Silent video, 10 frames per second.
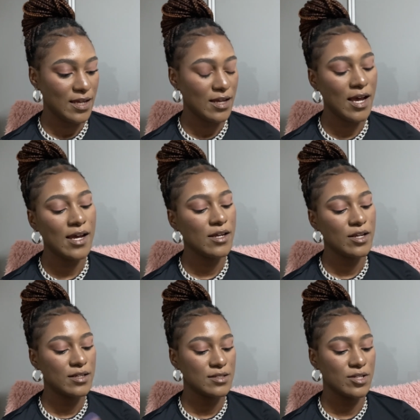
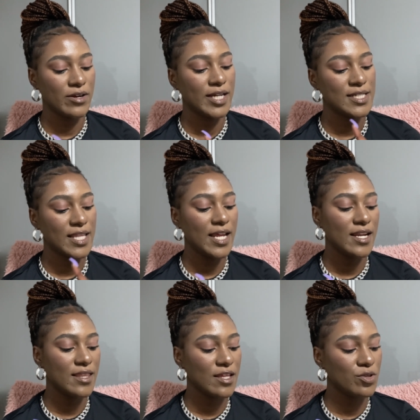is there
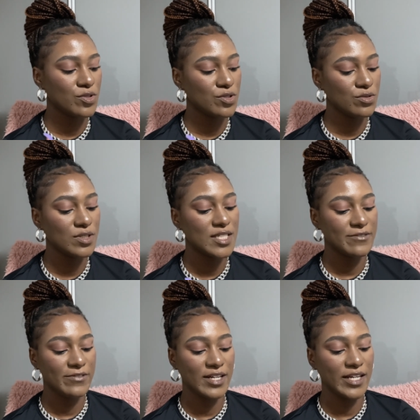anything you'd do
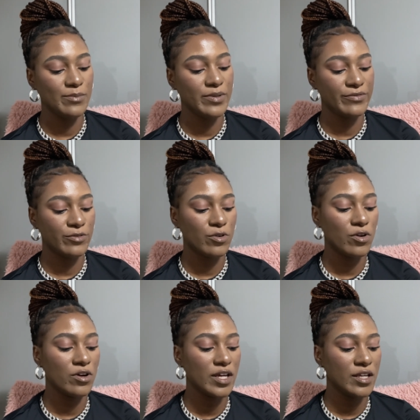differently before
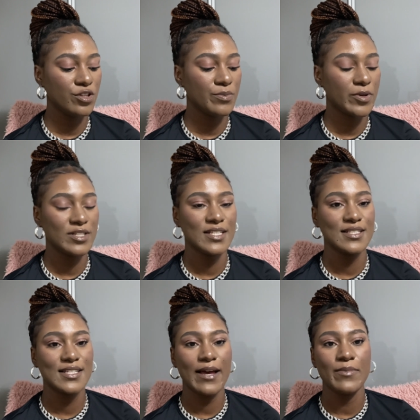or in your process
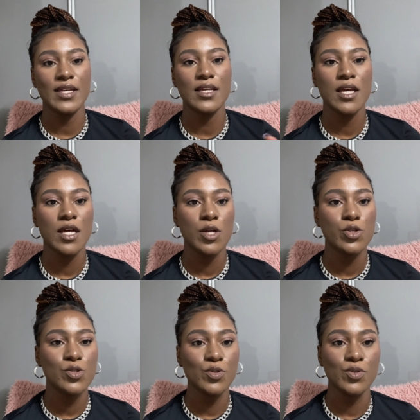coming
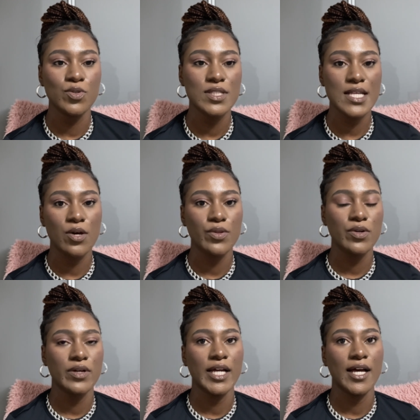to South
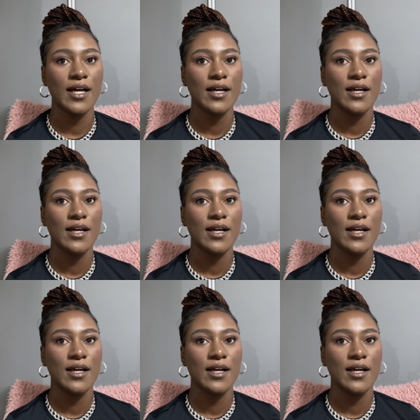Korea?